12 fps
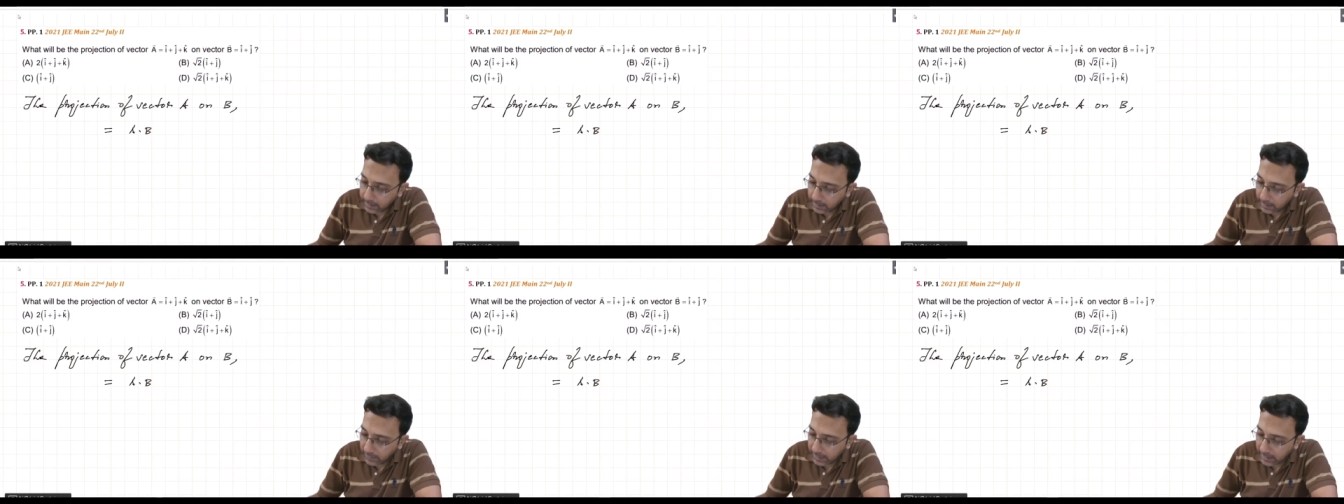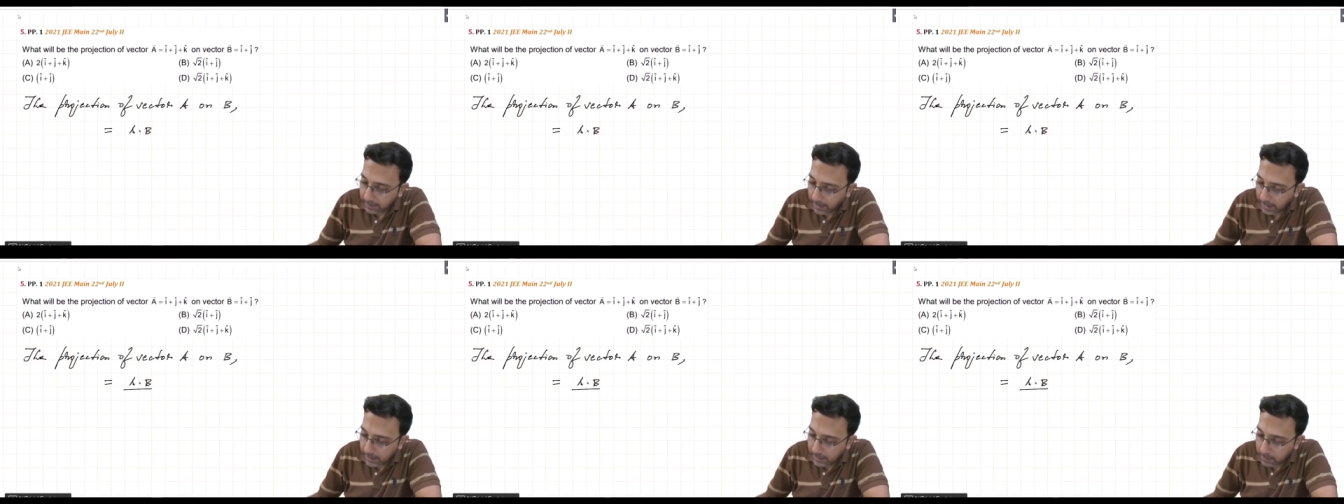divided
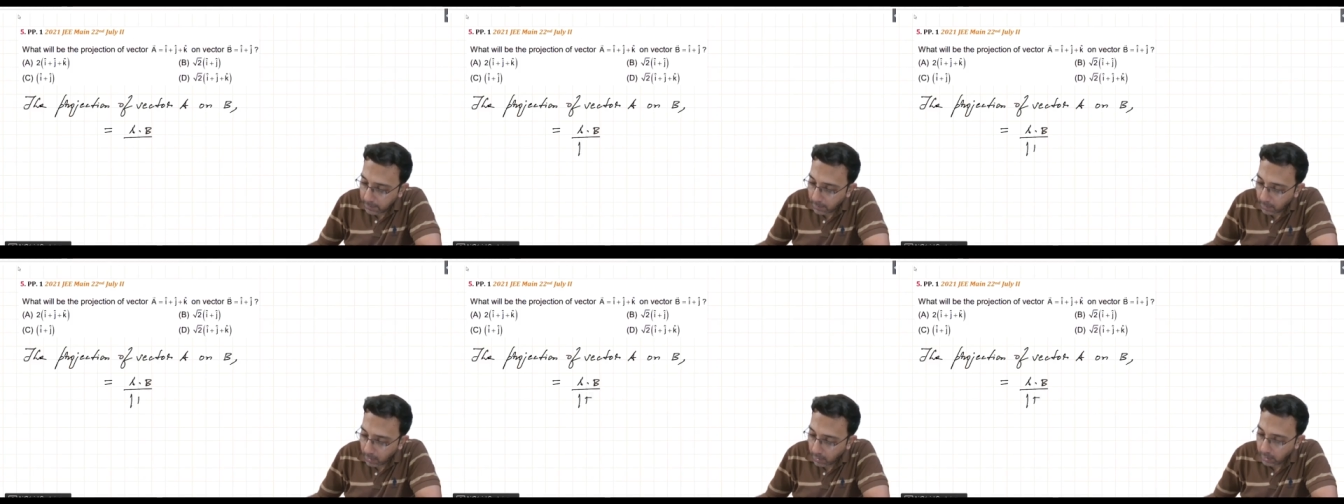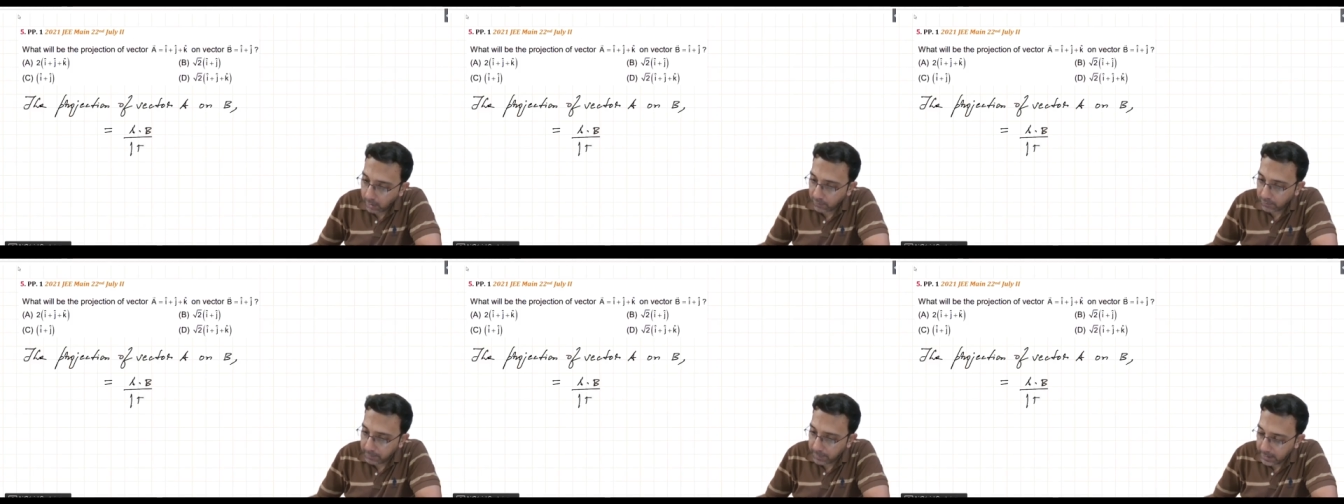by mod
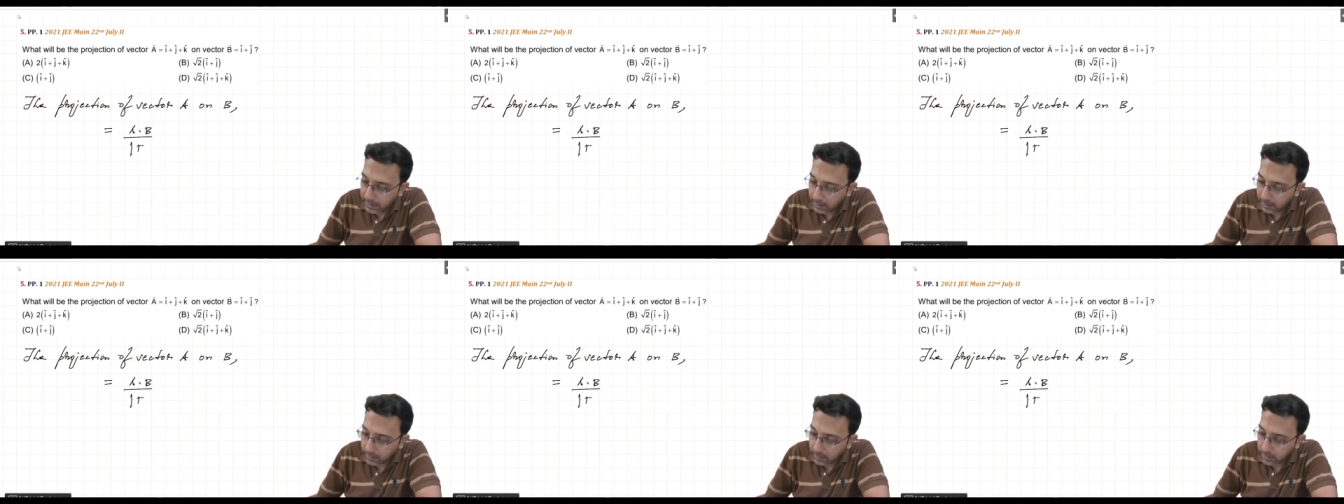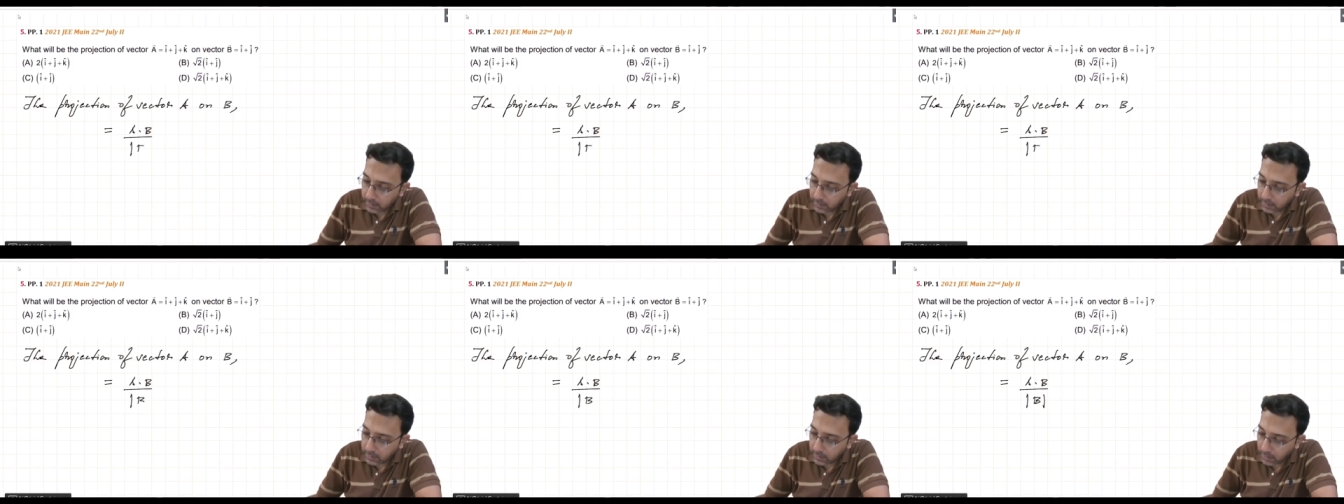of B
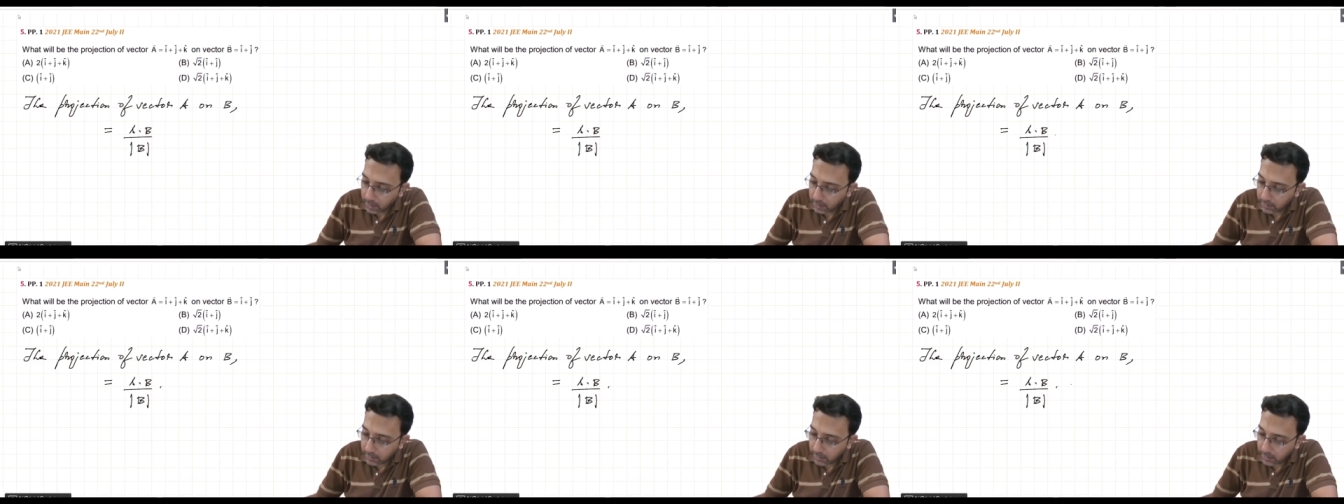dot